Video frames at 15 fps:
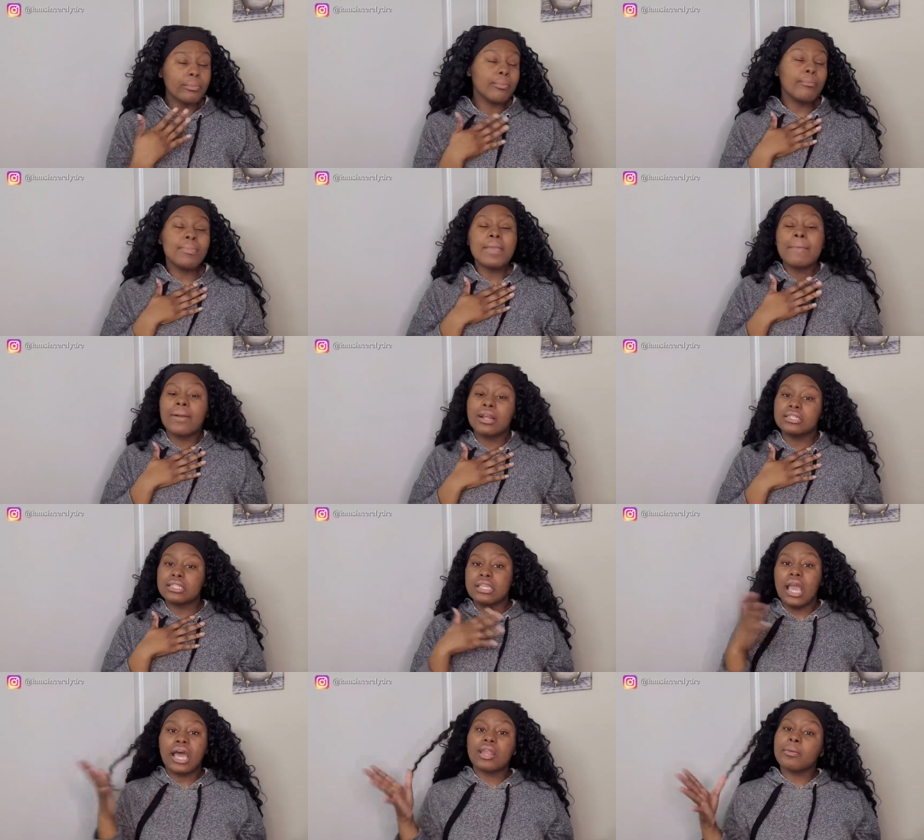me
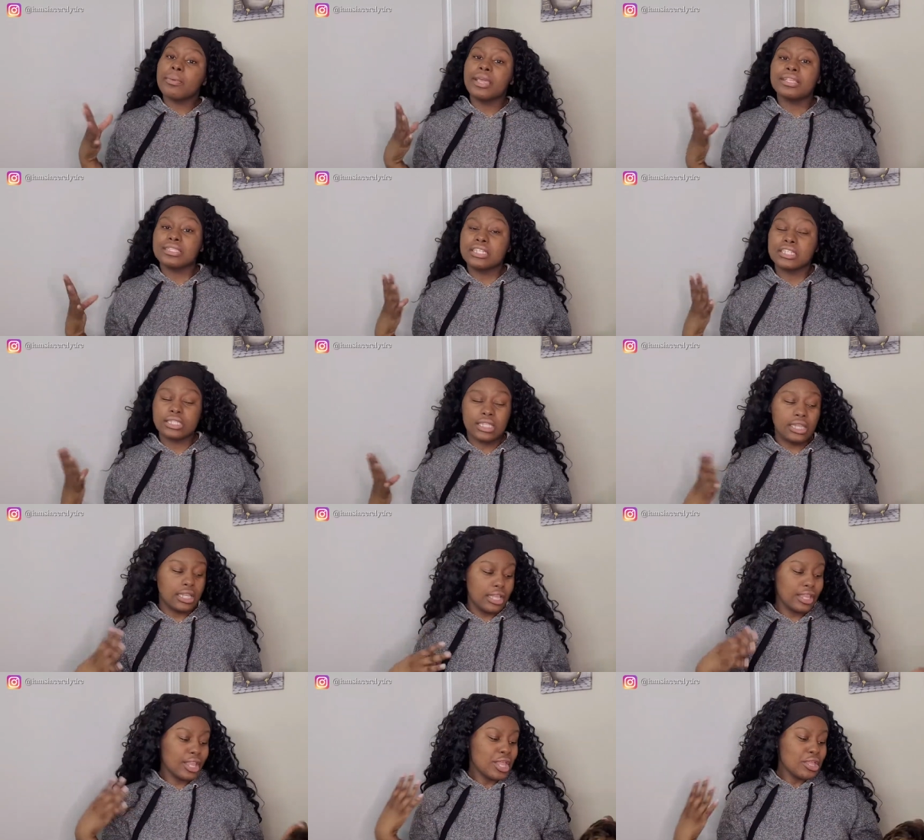personally, I don't pay attention to the
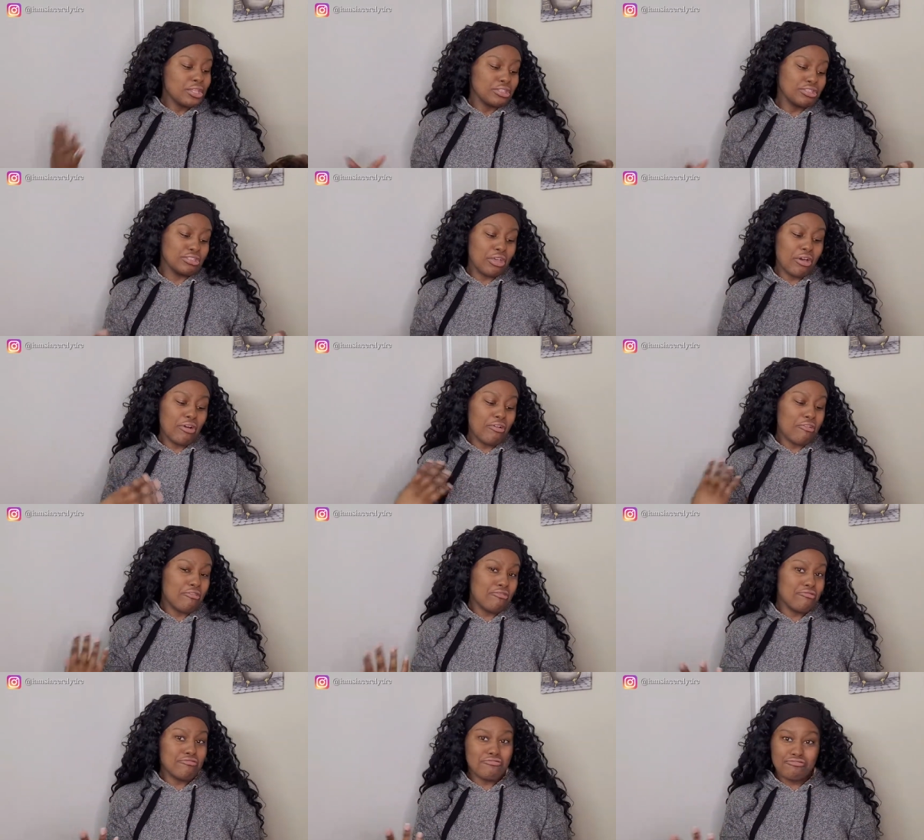length.
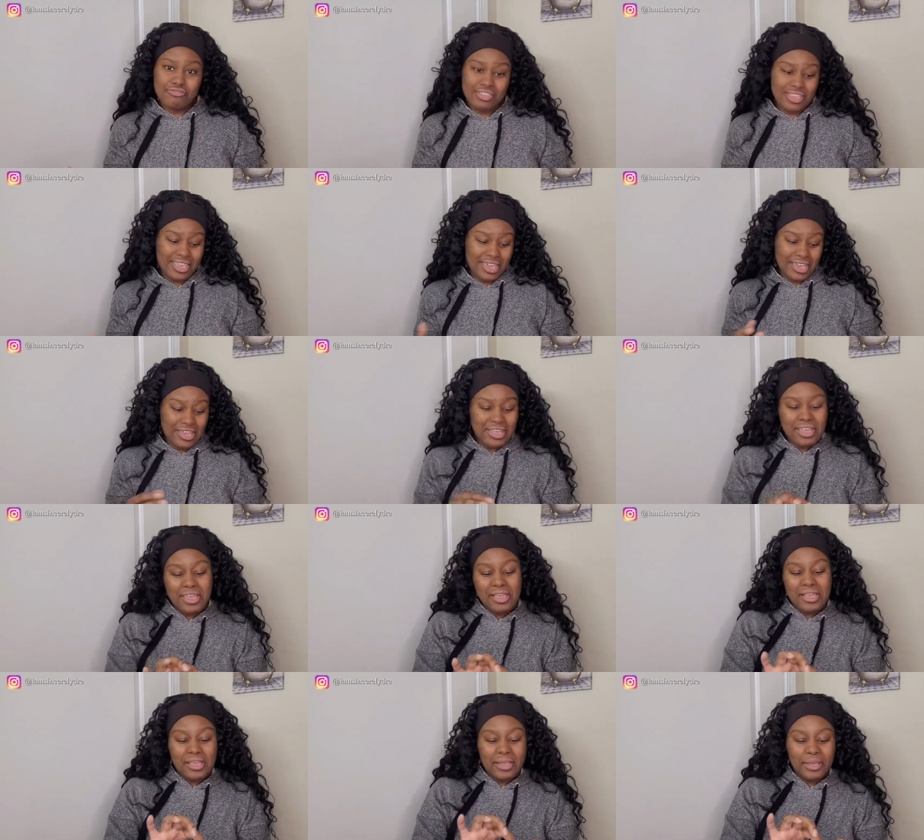So yeah,
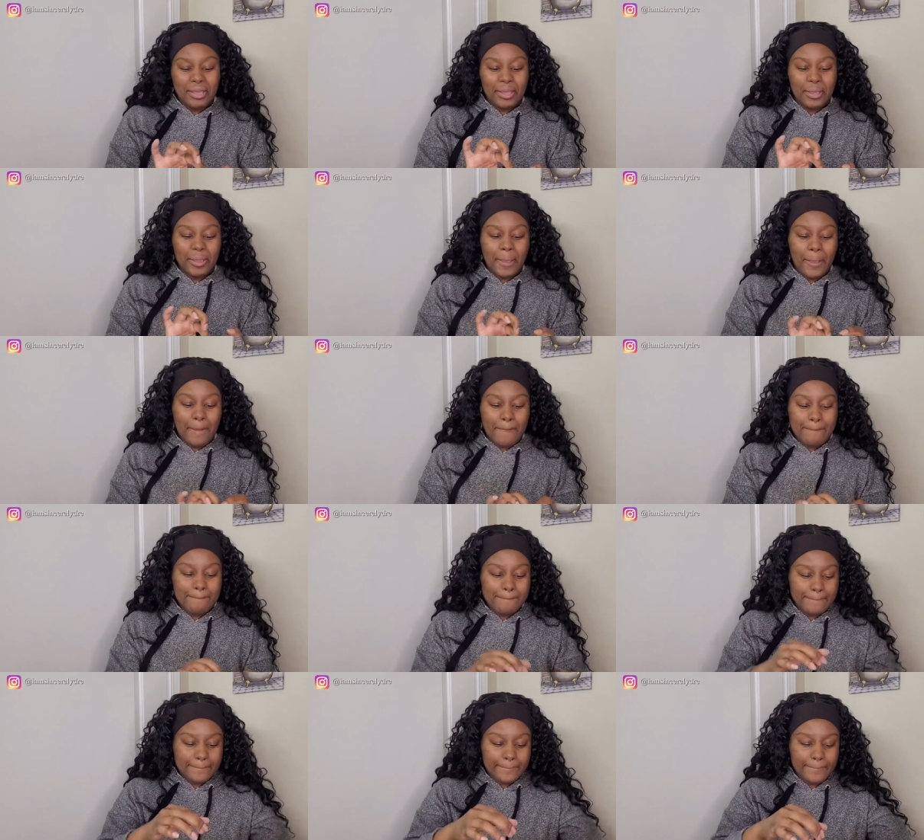
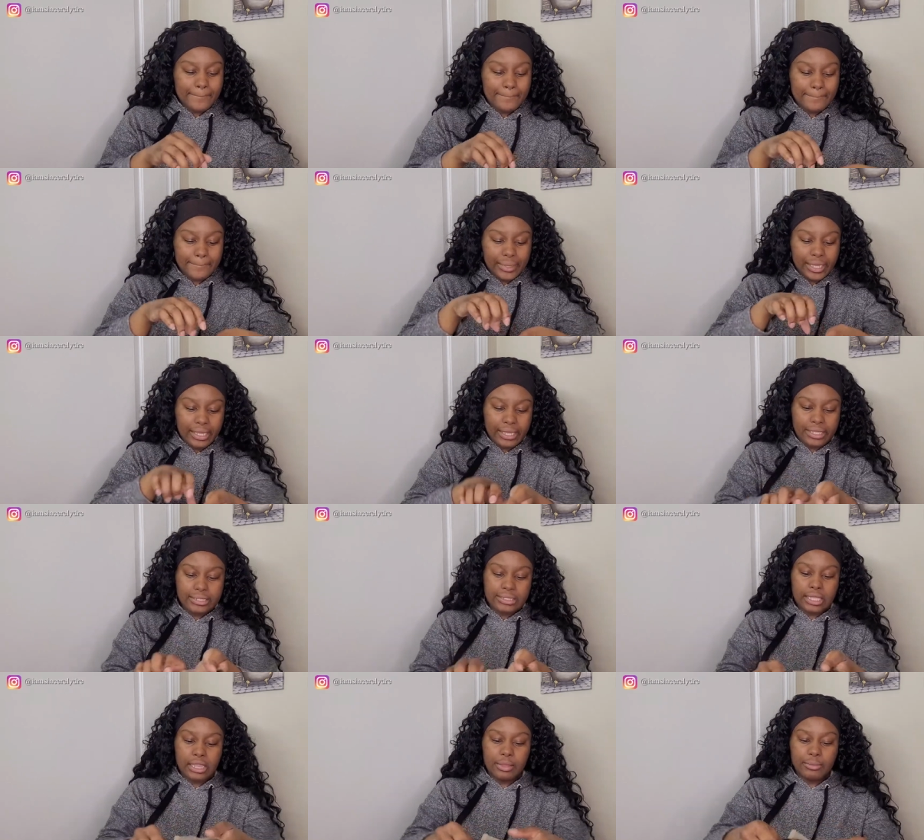but
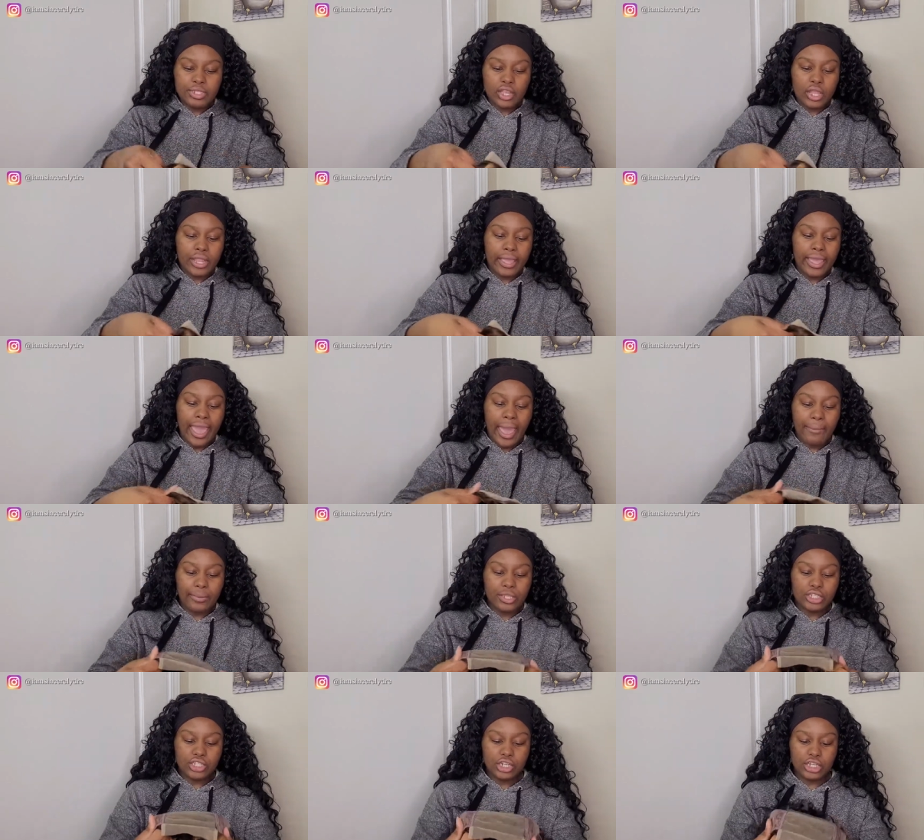let me show you the cap
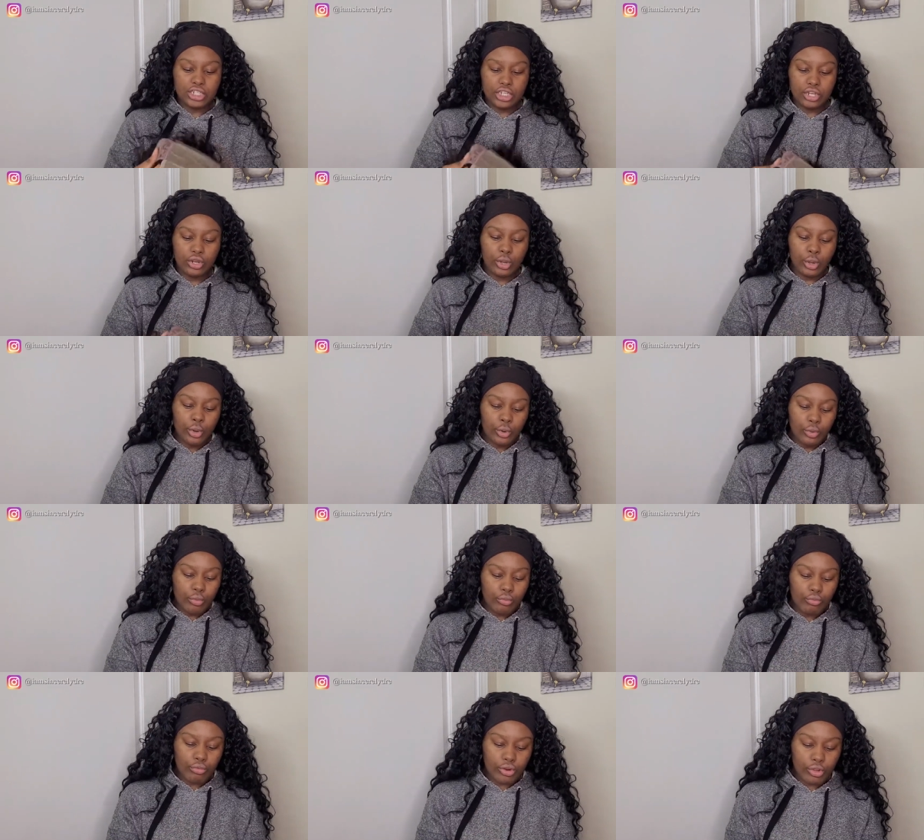construction
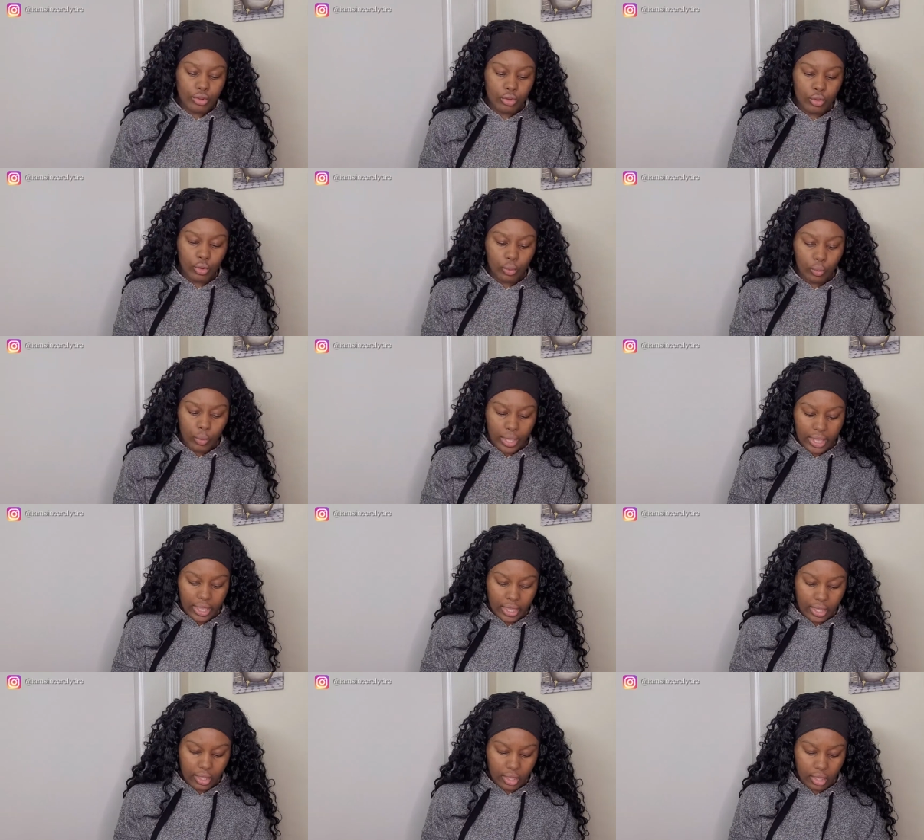real
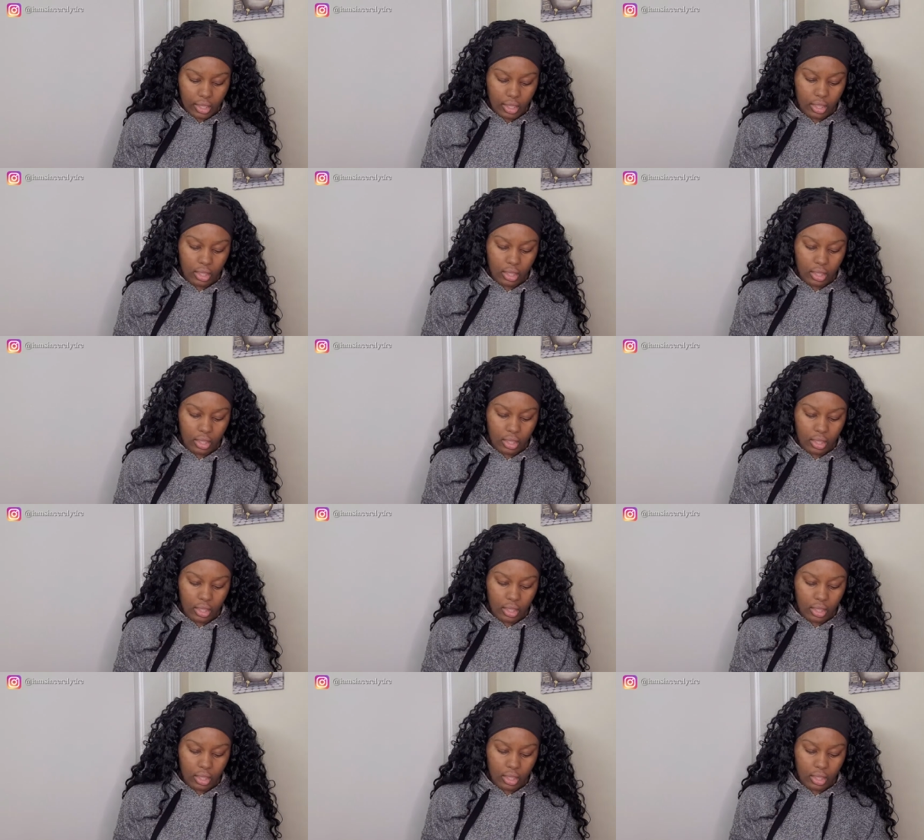quick.